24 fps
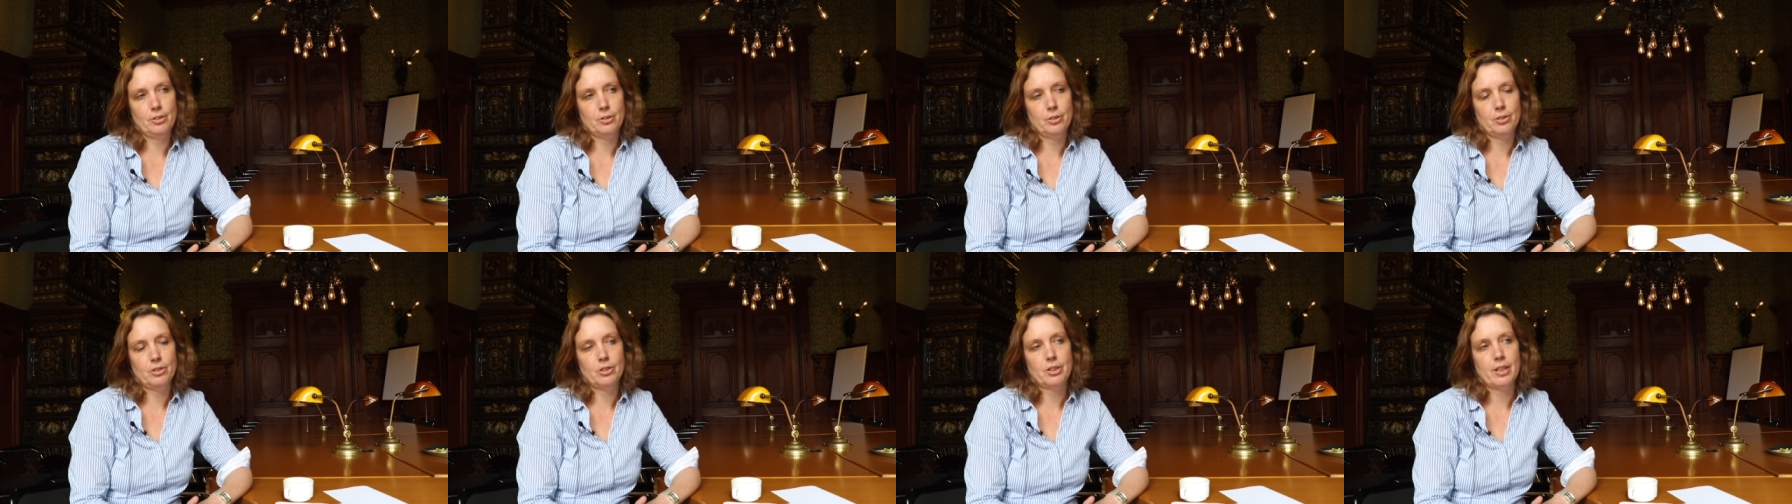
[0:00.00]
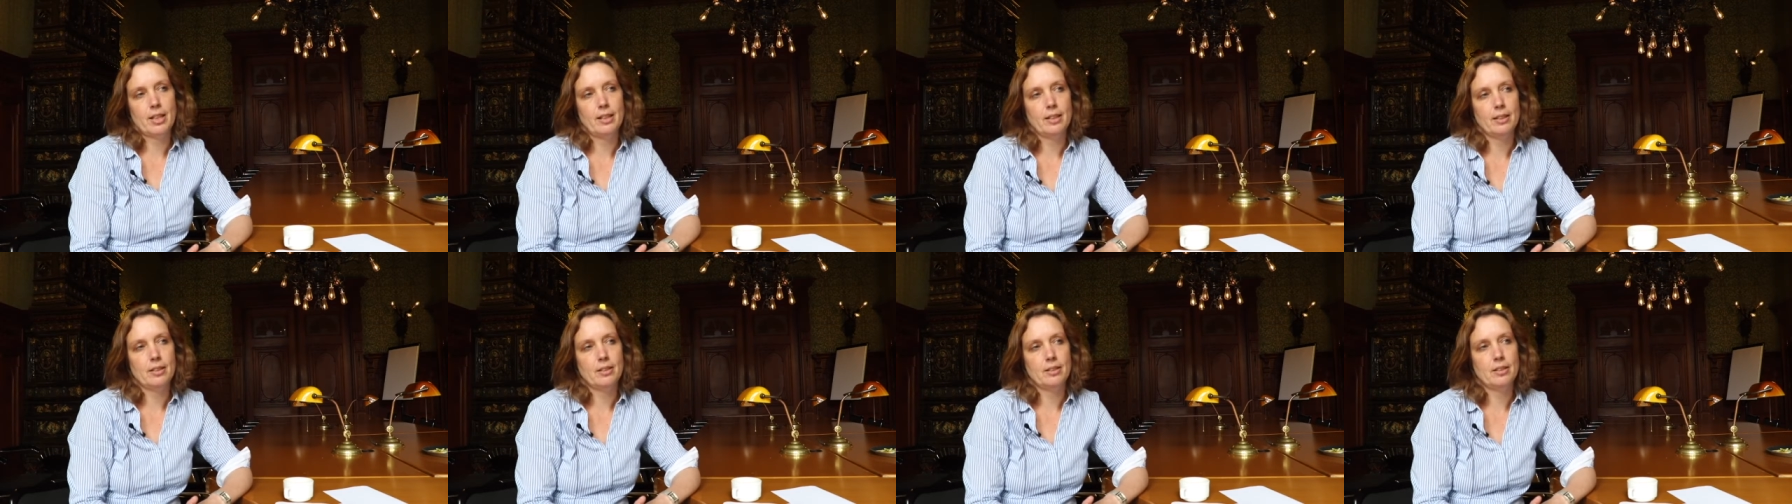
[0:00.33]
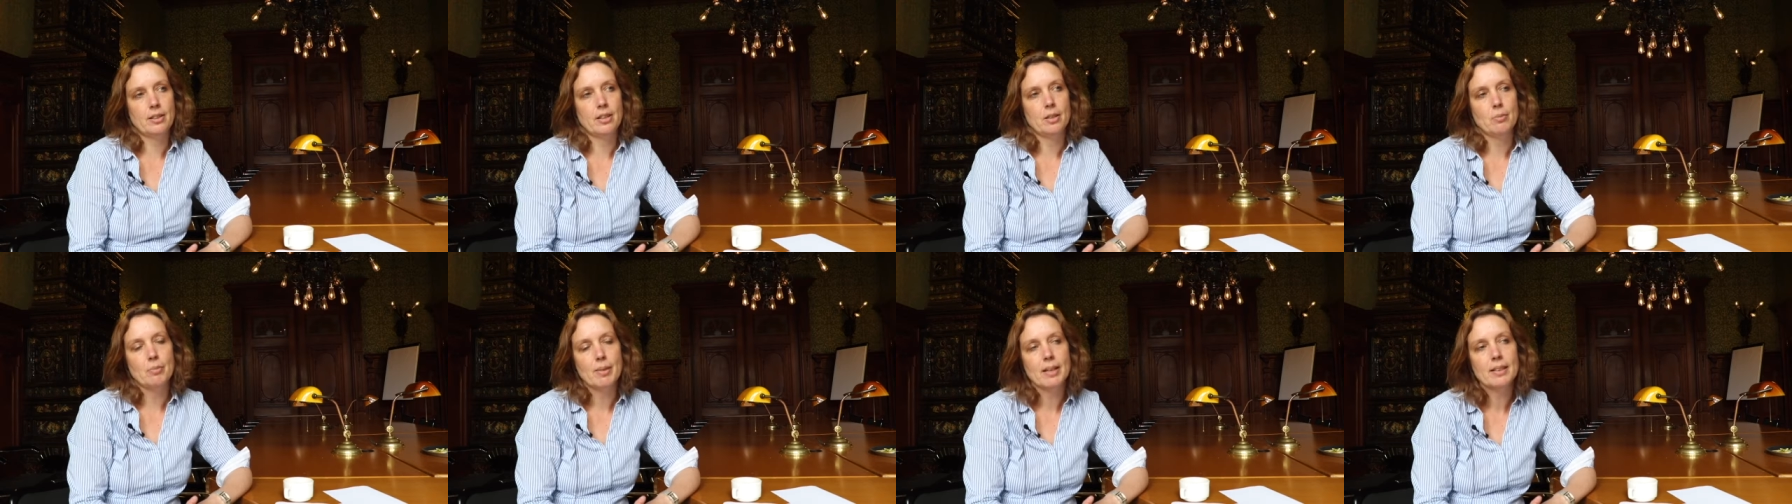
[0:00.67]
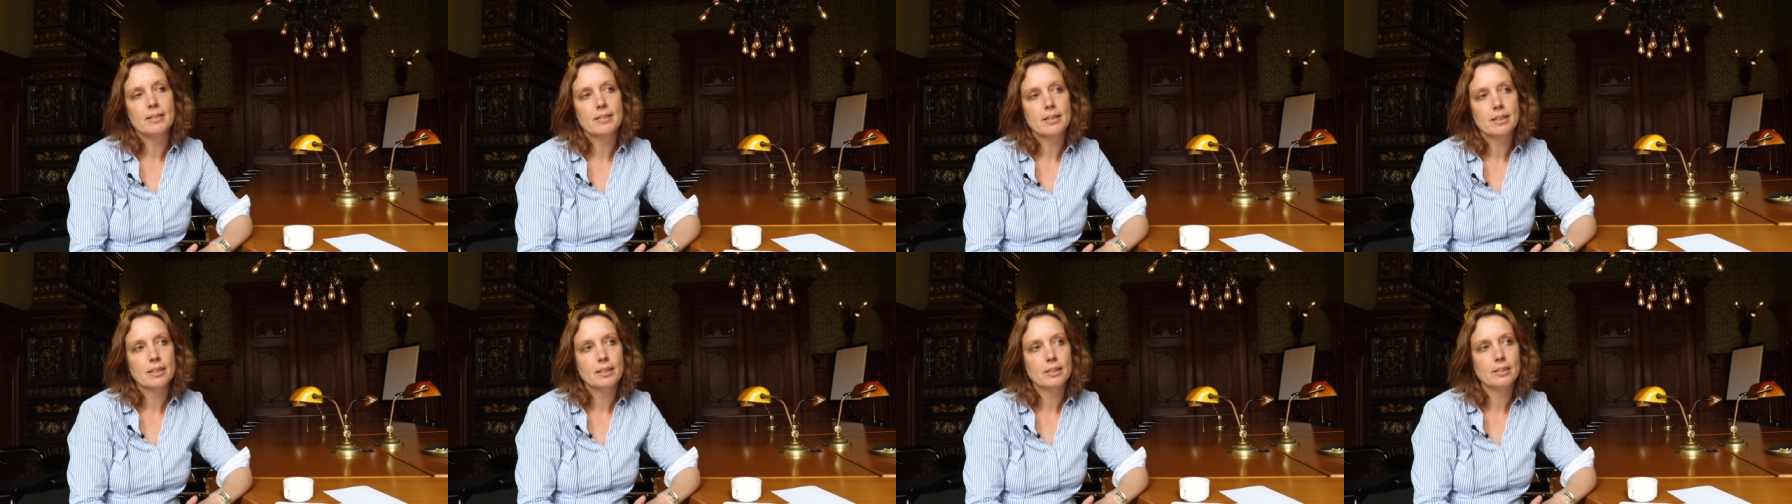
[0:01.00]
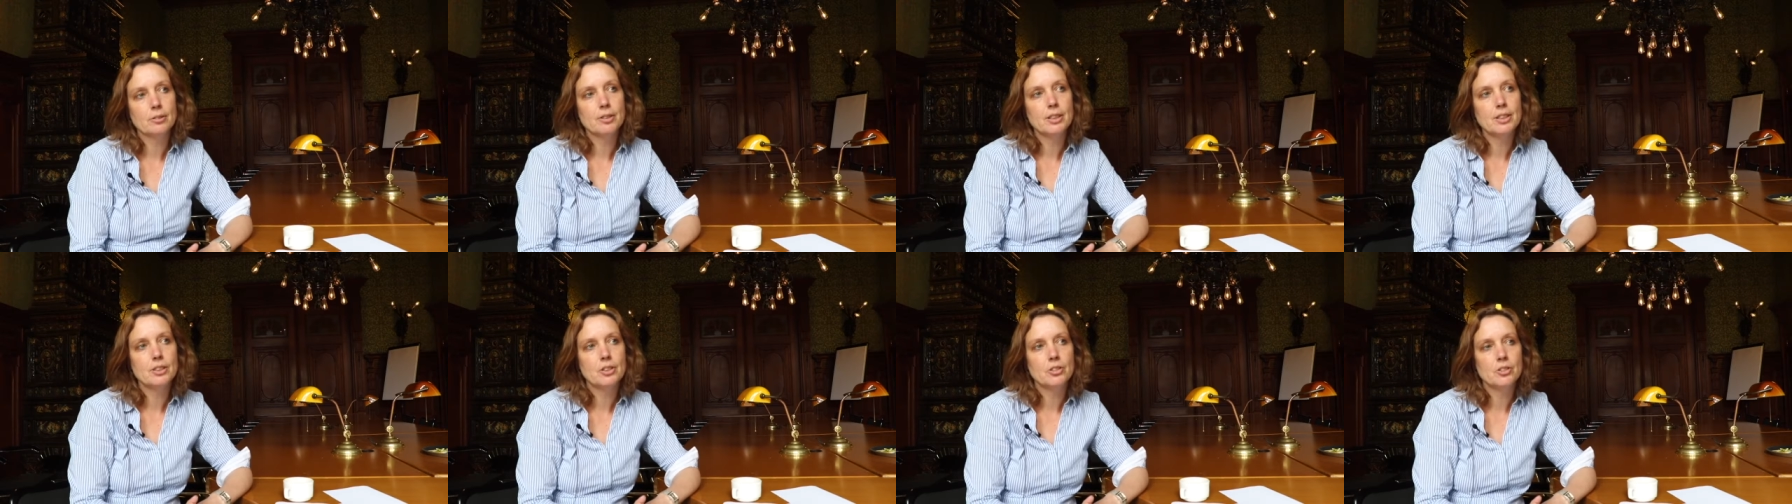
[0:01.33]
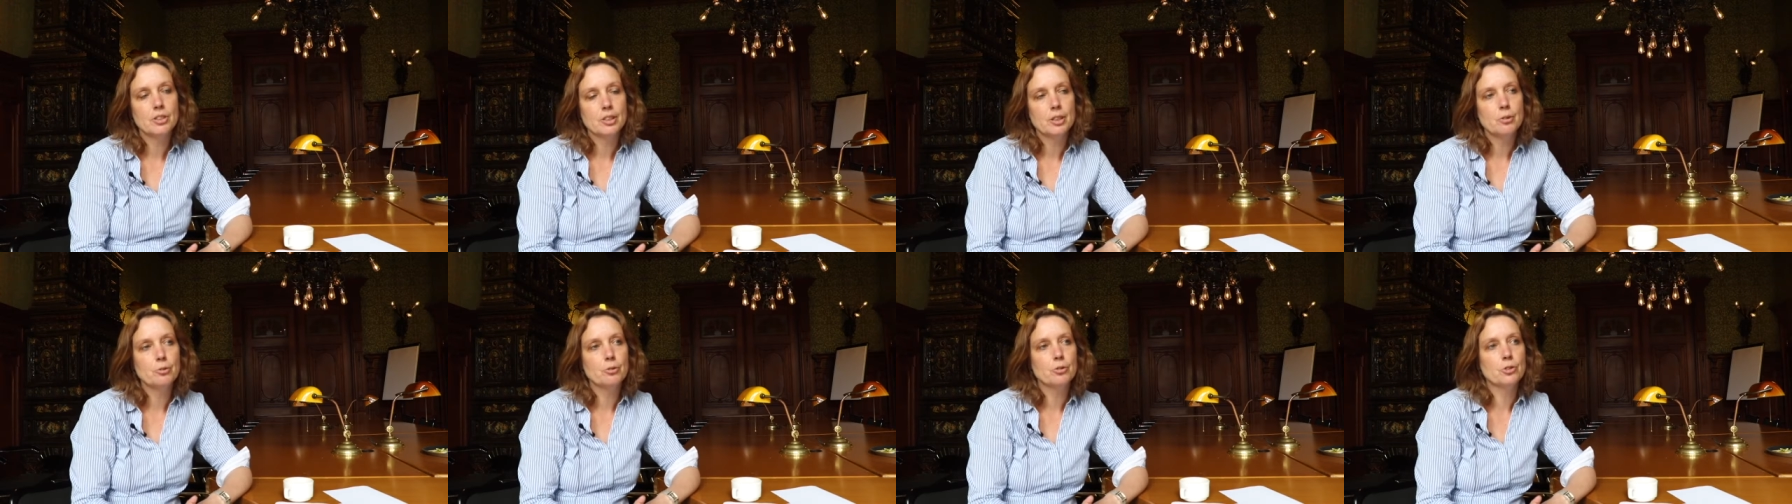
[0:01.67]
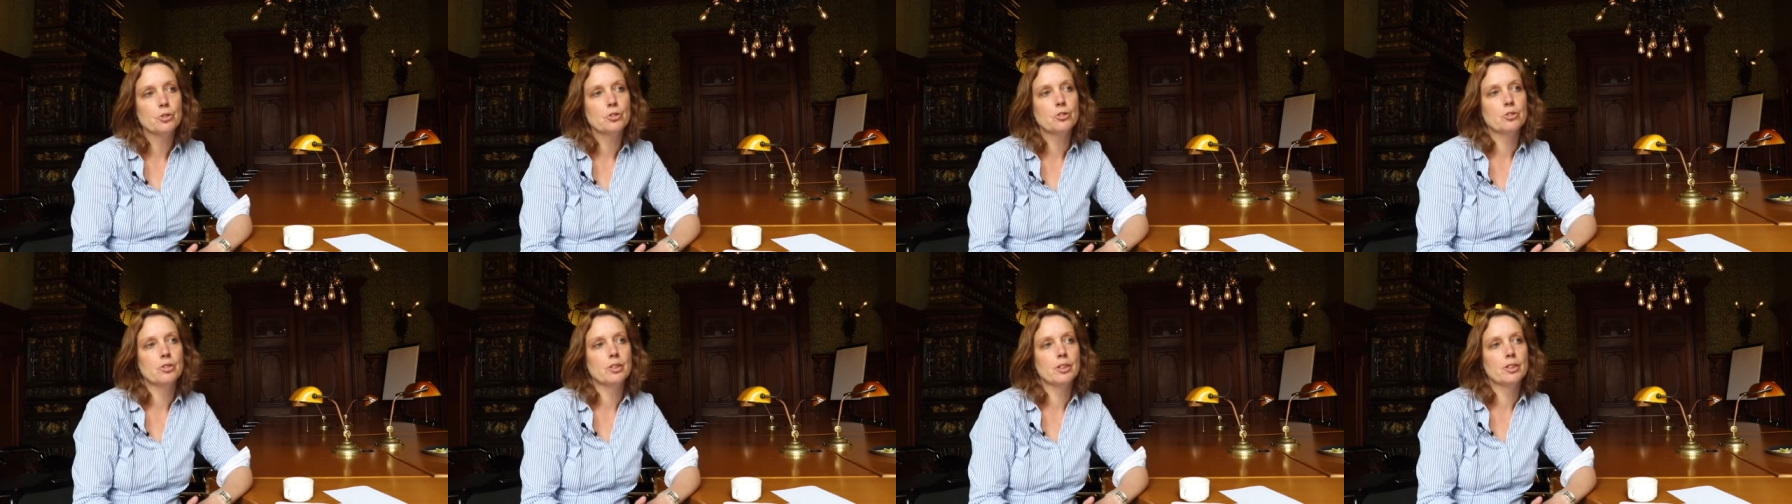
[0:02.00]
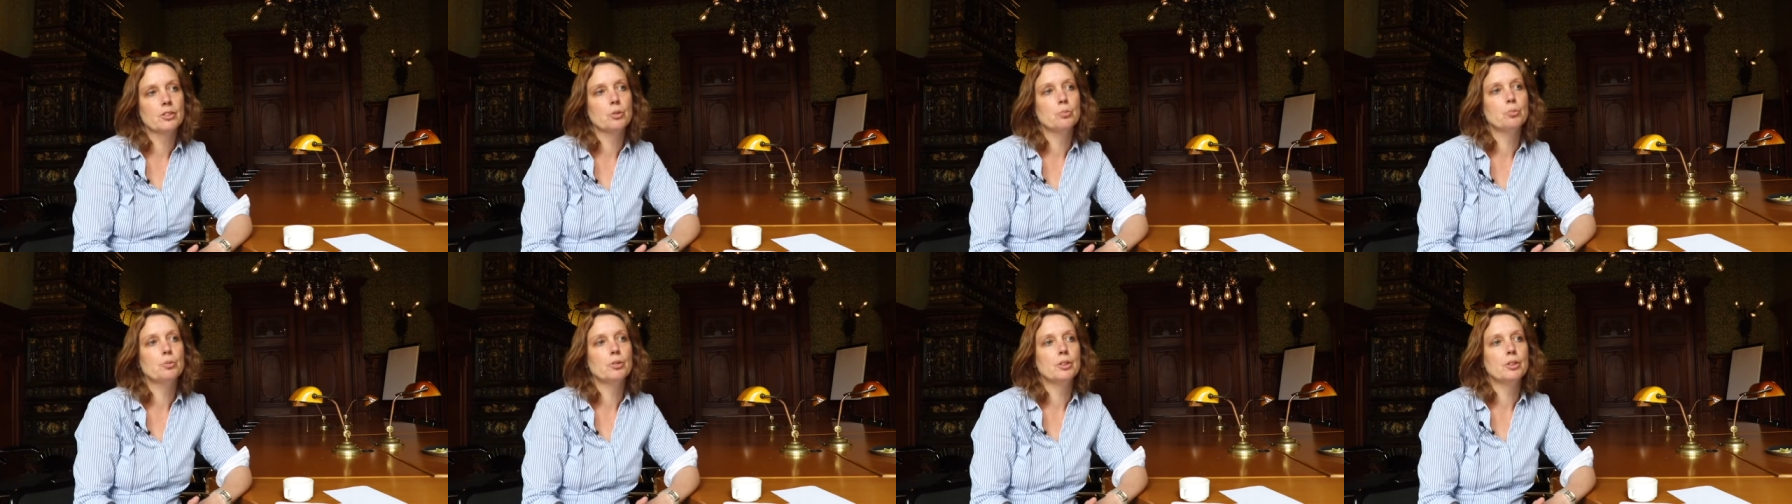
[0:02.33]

could say a thematic research infrastructure